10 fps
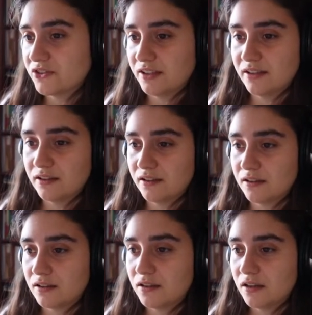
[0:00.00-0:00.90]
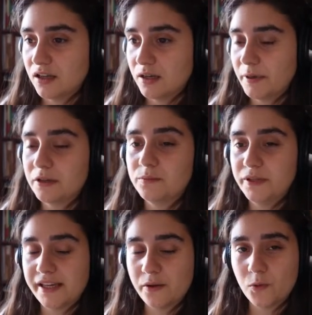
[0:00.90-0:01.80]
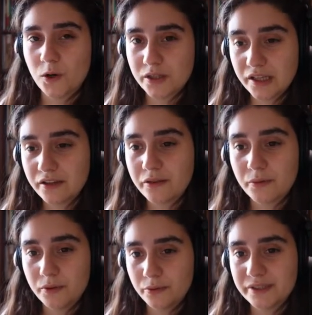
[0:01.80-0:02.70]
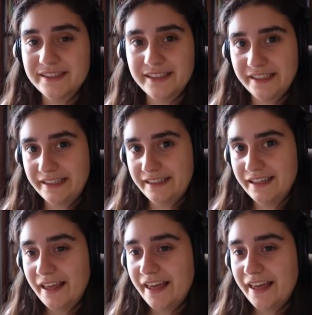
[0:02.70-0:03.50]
seeing about being walking through a city